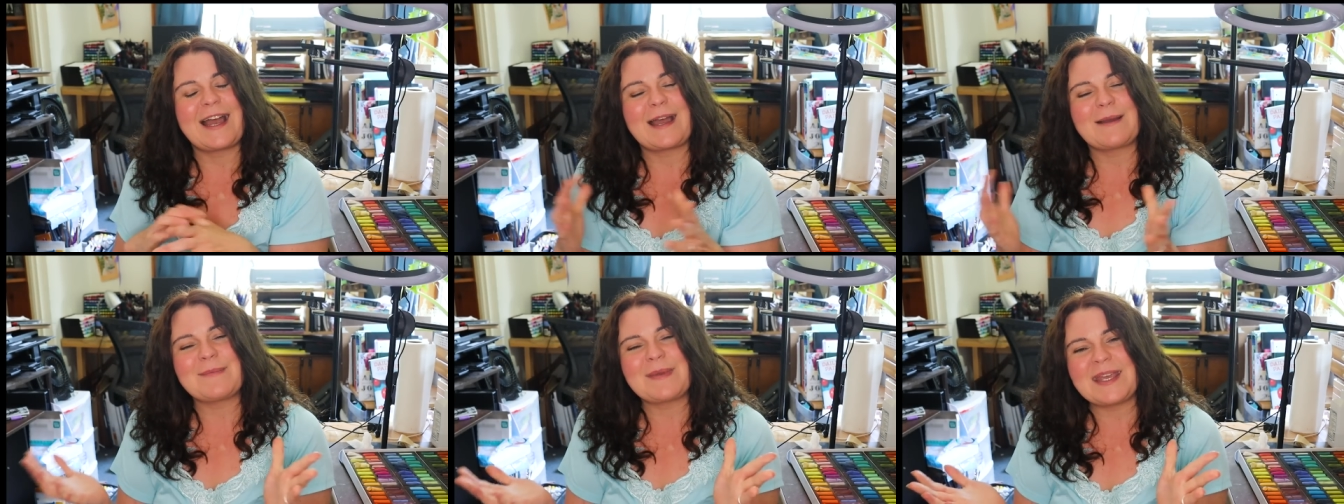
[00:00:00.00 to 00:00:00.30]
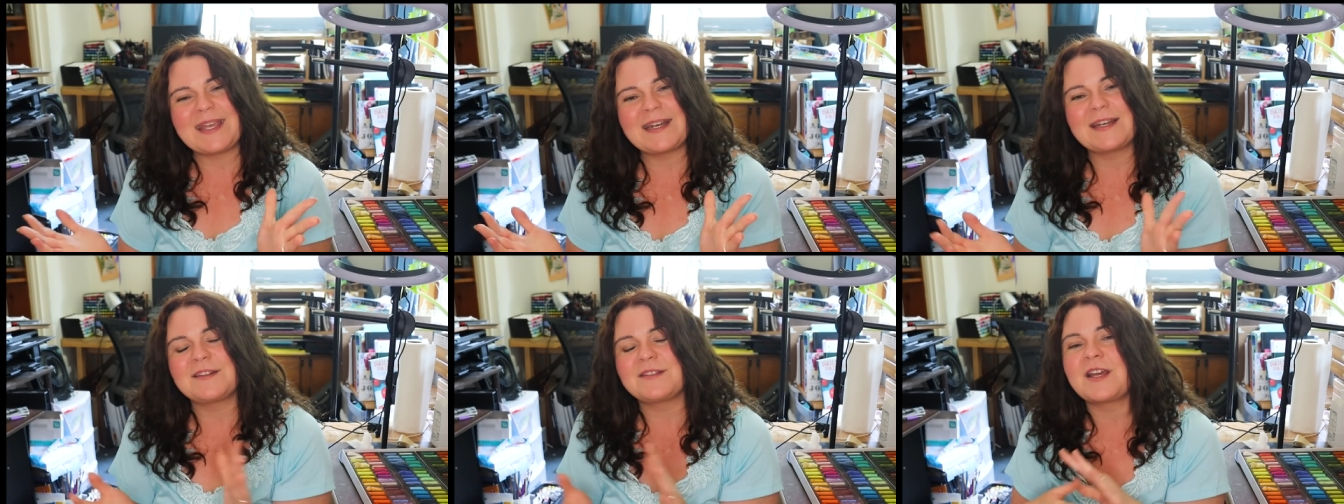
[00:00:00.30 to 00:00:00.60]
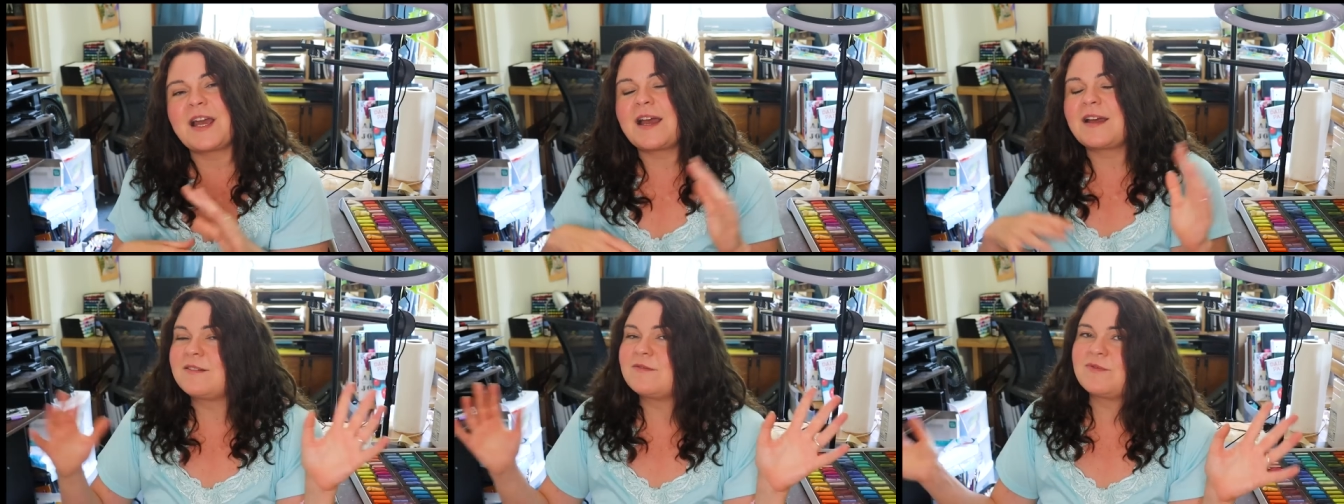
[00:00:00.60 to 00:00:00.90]
I mean,
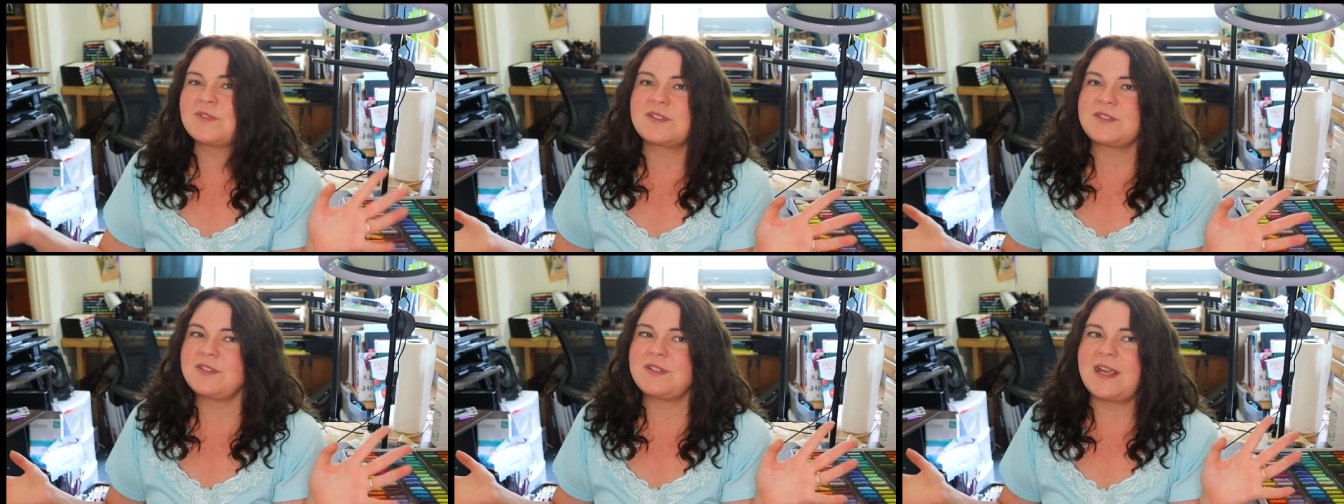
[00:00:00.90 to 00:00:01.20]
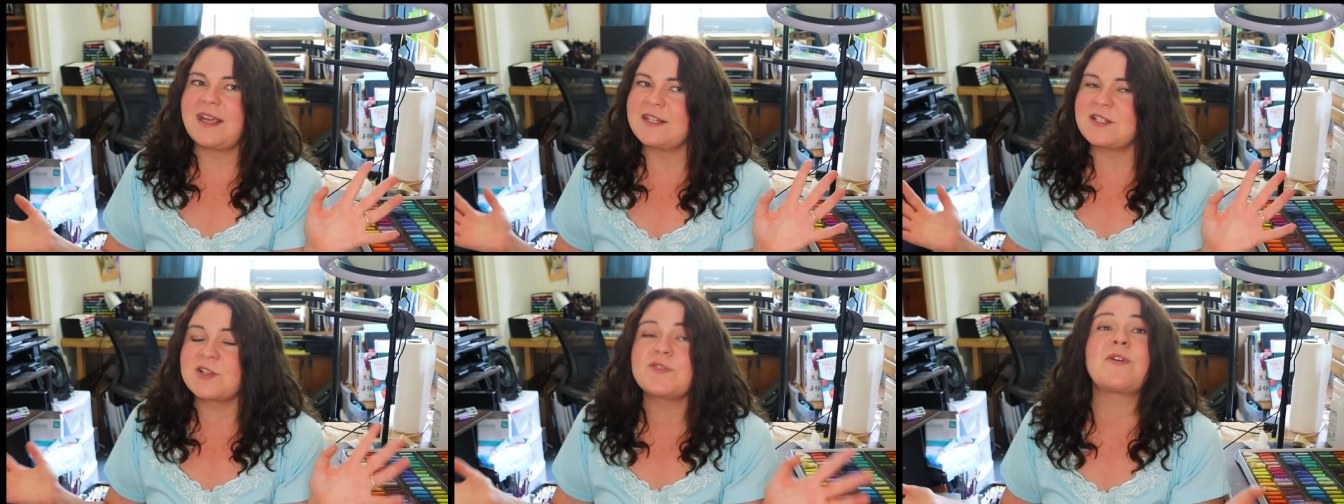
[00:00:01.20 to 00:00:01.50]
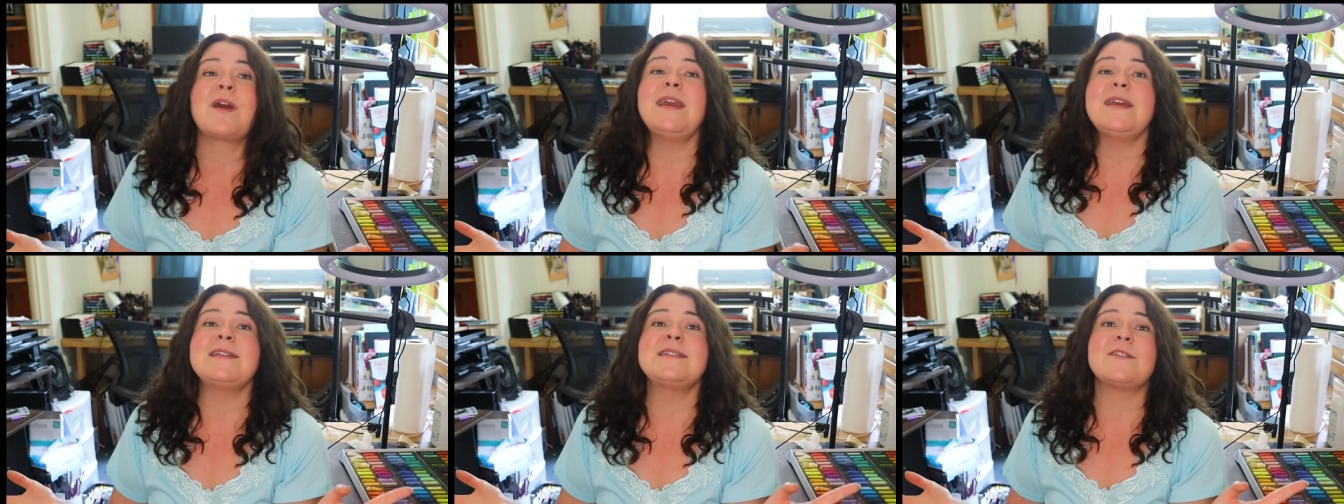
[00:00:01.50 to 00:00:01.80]
that it's
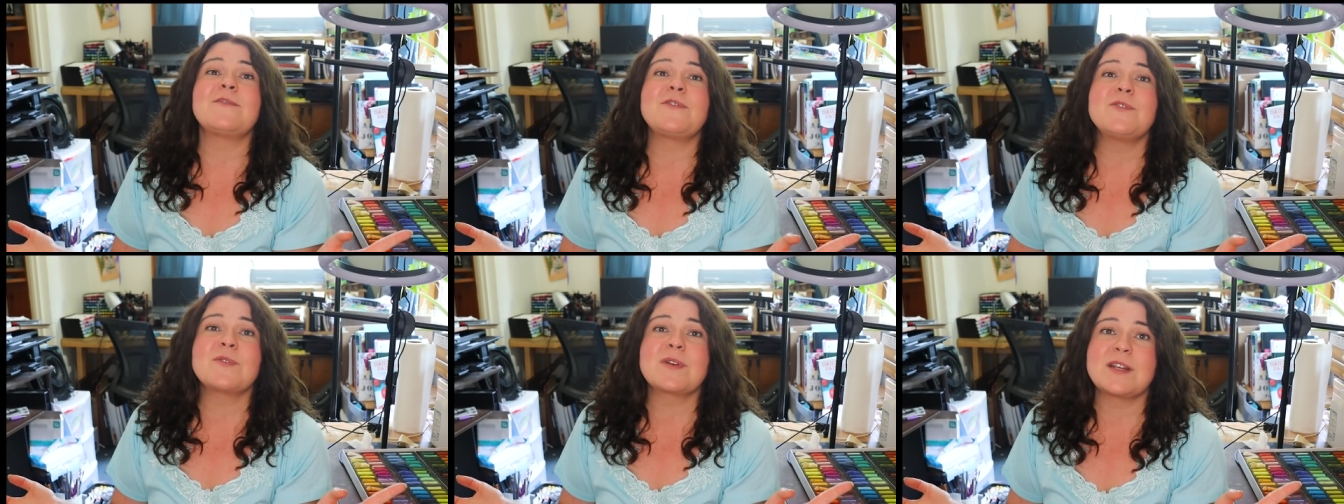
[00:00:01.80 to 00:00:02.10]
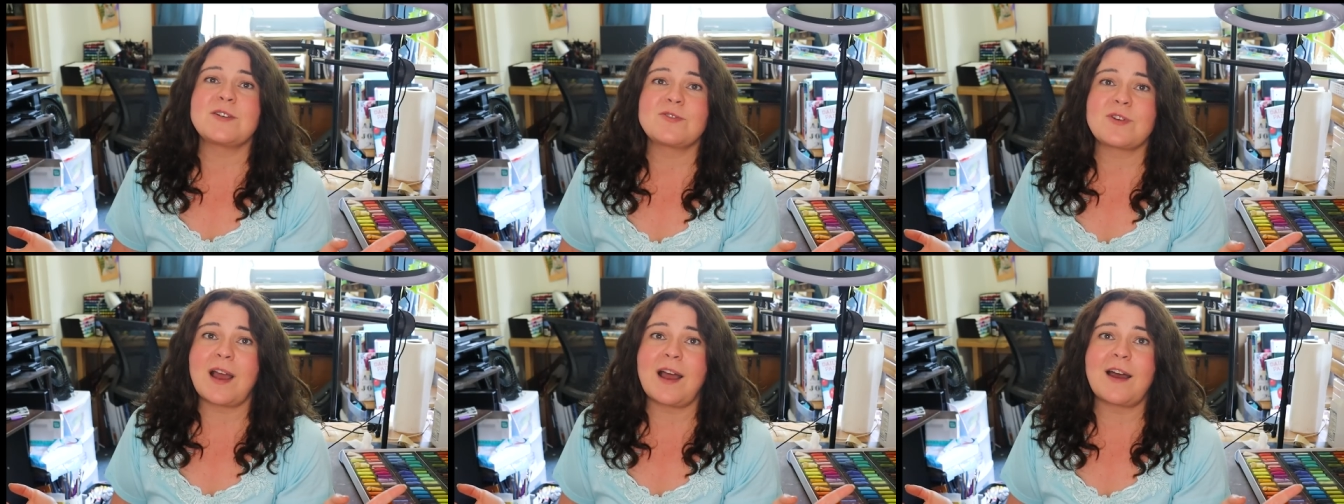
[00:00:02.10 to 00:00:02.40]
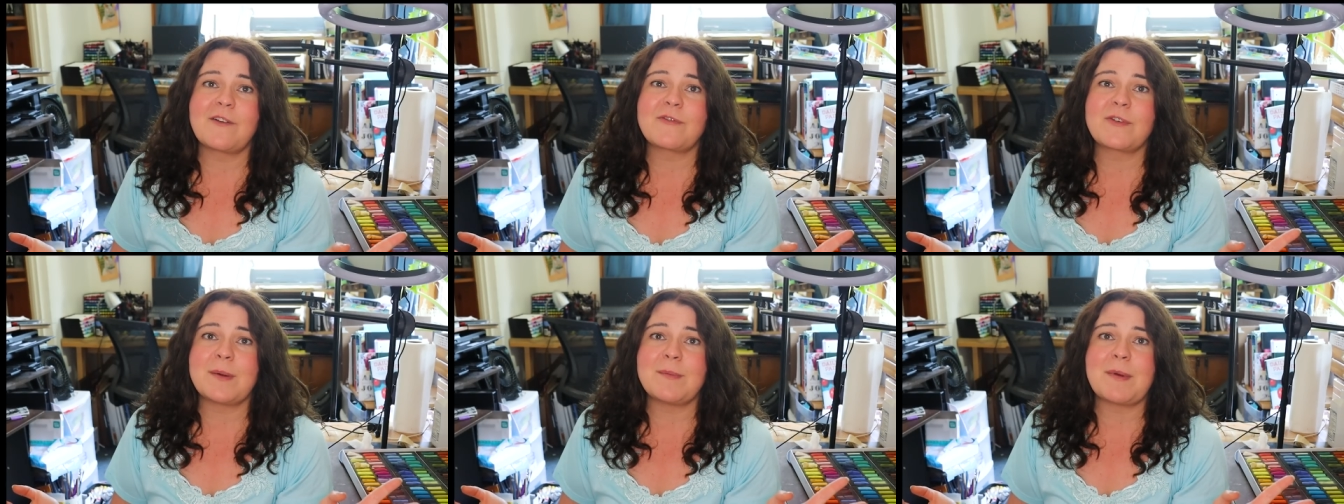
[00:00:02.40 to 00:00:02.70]
great if you can
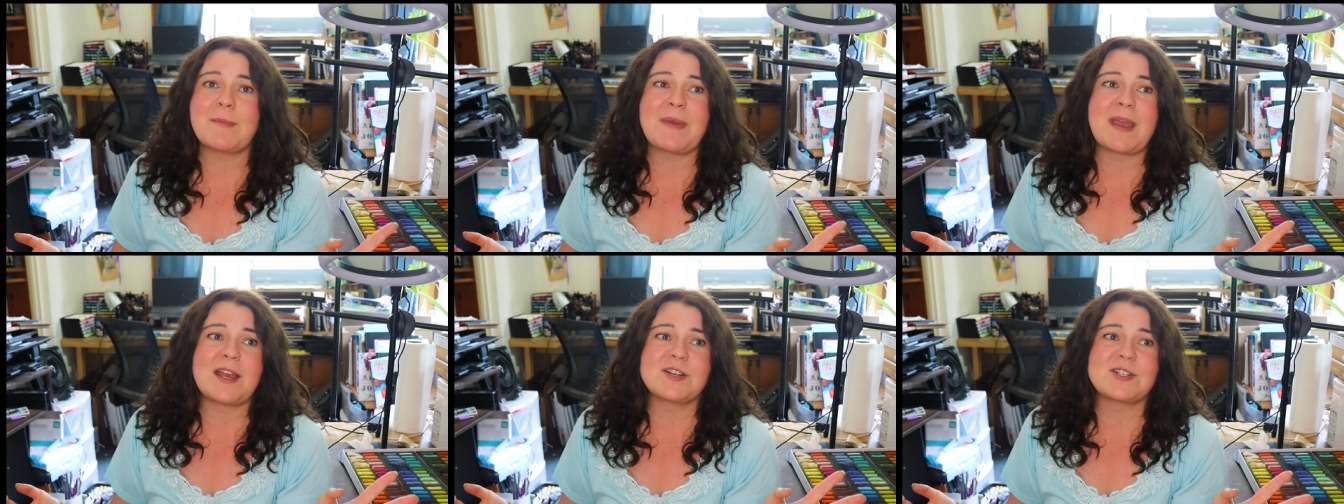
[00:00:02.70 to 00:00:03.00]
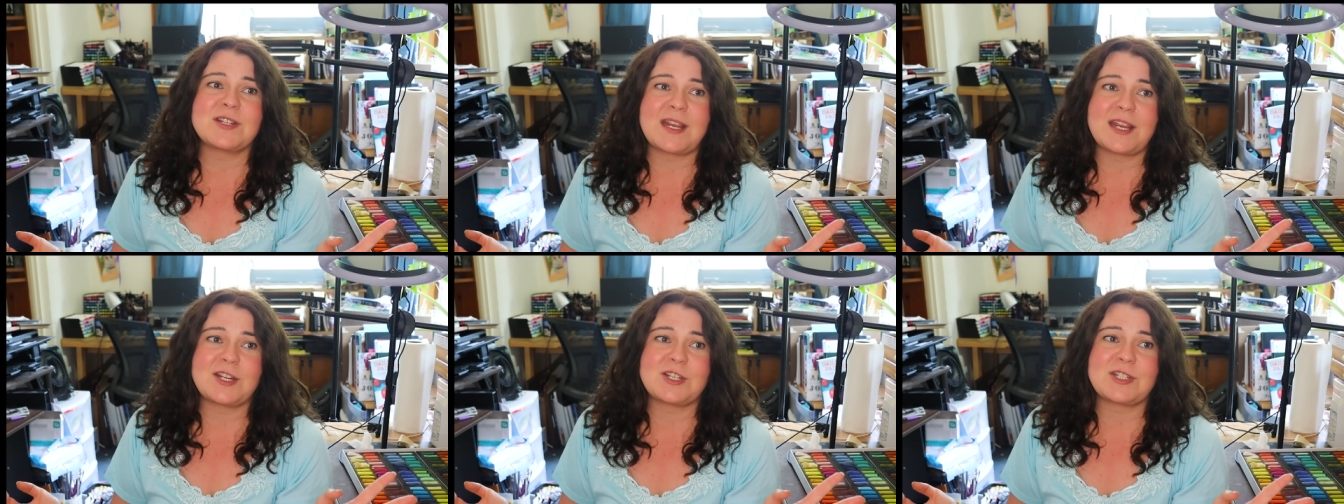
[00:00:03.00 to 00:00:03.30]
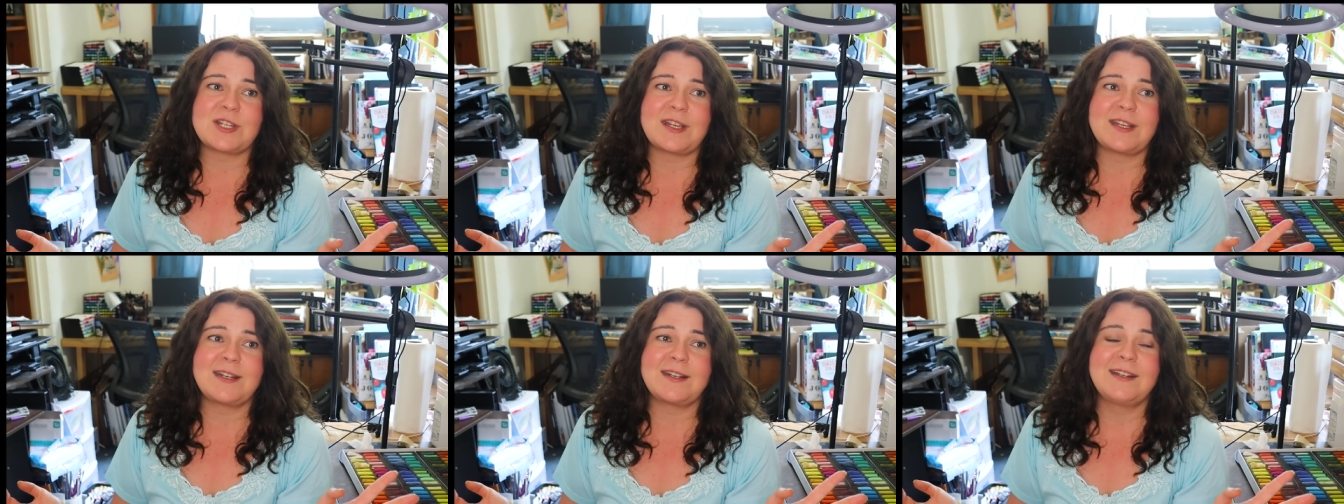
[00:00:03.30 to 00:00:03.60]
draw from
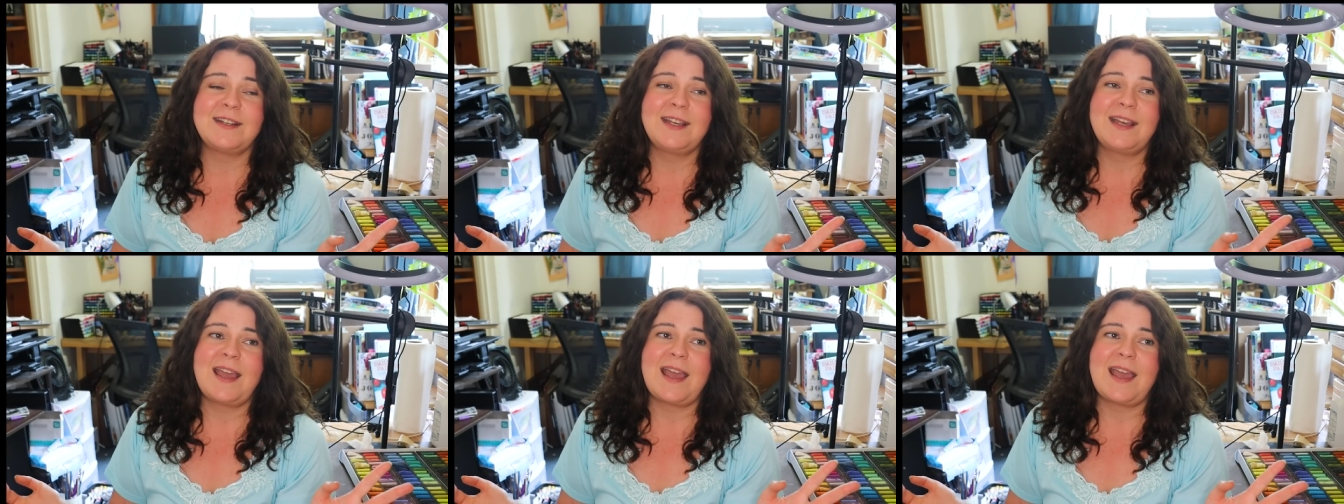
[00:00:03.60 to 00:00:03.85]
imagination